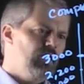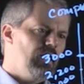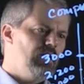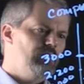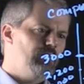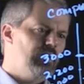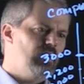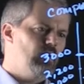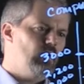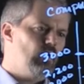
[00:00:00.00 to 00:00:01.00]
And if we
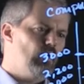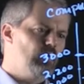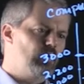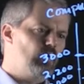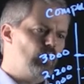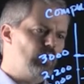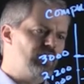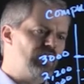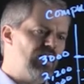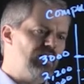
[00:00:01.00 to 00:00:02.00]
go over
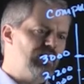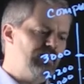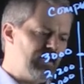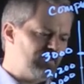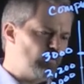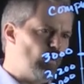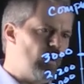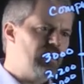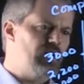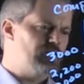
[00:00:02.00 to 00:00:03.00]
horizontally, that's
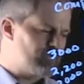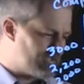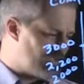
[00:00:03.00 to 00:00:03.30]
100